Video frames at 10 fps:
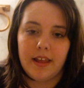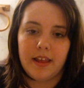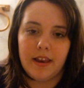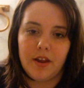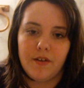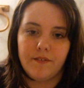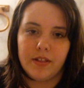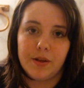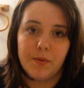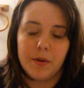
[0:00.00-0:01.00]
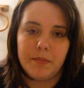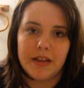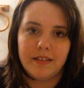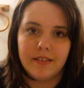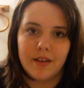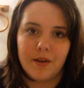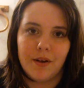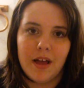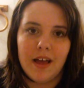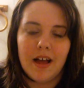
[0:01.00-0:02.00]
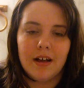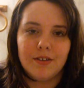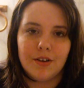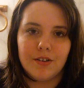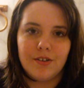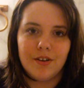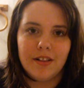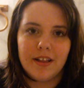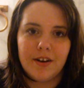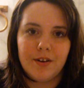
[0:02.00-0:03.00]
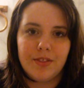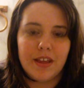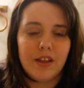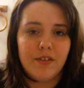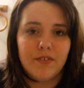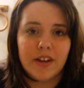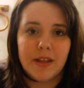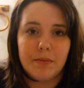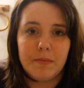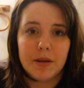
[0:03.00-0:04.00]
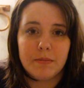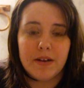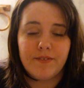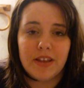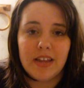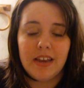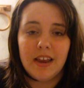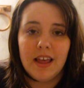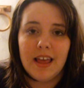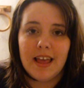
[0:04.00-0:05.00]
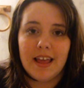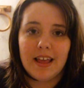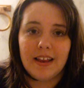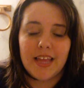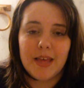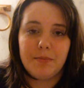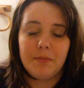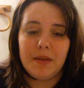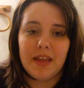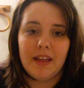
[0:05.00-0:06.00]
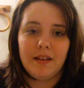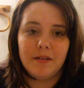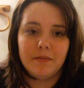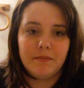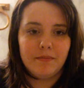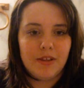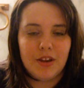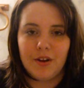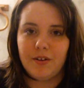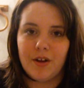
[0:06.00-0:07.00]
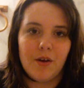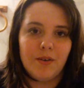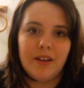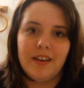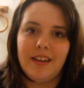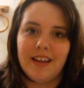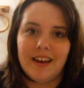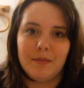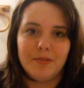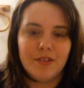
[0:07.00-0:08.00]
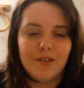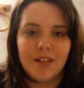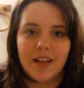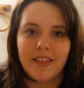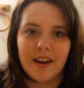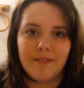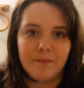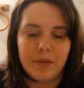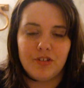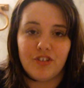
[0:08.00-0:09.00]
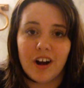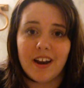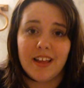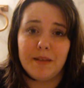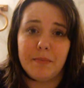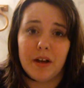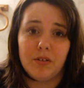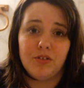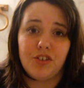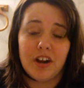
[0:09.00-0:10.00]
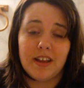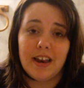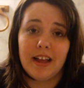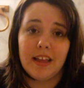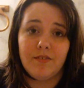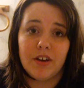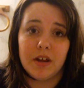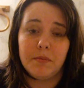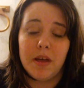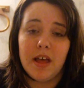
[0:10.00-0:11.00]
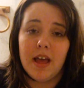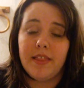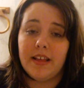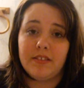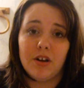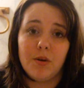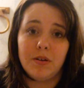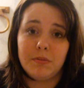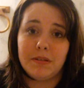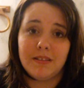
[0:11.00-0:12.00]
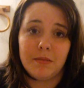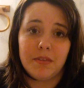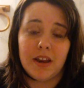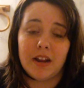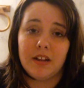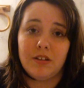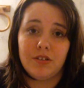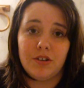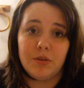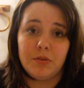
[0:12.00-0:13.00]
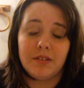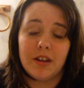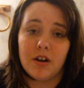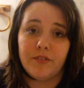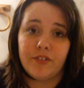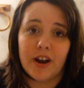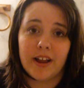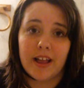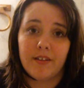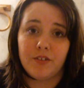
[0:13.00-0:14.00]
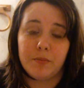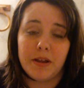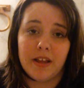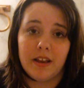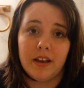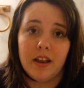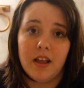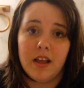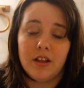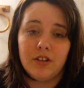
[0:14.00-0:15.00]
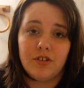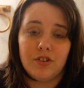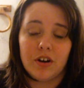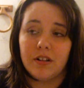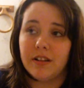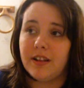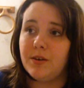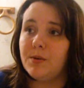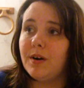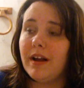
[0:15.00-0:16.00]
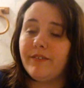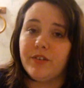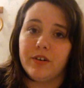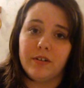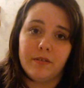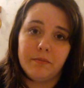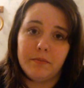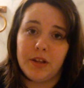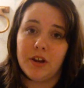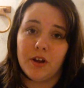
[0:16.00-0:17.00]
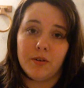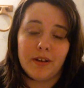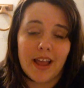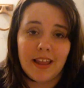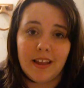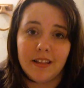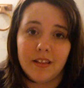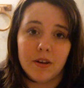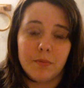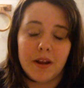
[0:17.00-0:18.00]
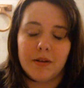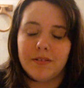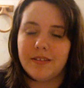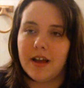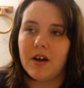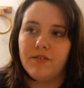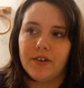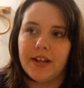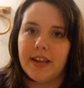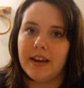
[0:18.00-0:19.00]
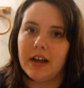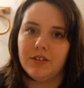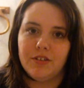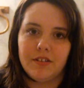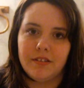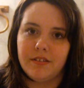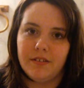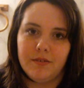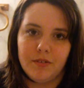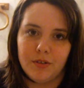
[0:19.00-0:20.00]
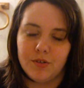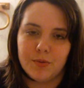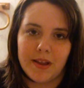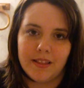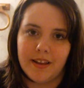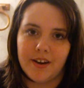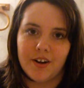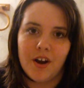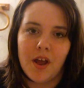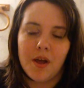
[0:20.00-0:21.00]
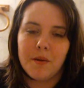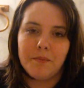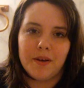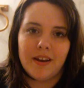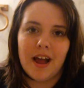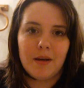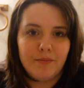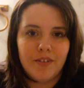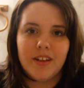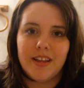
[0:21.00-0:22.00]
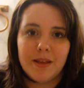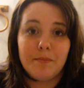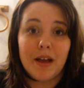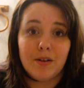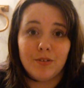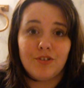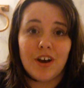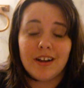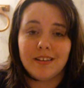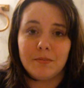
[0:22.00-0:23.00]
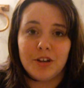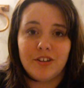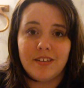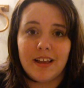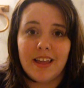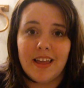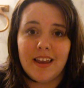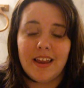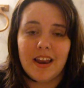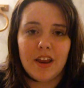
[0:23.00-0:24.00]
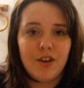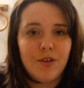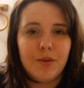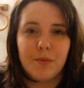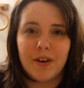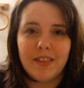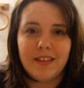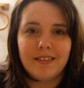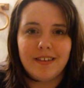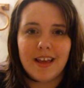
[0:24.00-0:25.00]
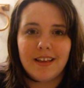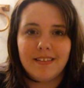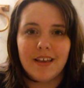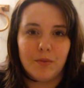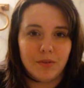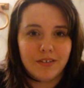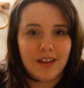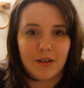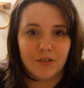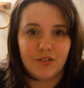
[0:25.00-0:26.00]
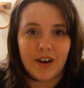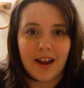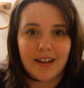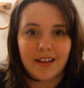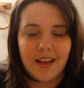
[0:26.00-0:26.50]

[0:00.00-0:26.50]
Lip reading: and hopefully it will be. So I'll talk to y'all later. Thank you for keeping me on my feet and keeping me going, and I'm so glad that I've been trying to get back on track and not giving up. That's always been something I used to do, is get off track after being struggling, or after, gaining a little bit. I would say, "Oh, forget it, I'll just lose weight later." But I'm really getting back on track as much as I can, and I know that one of these days I will stay on track.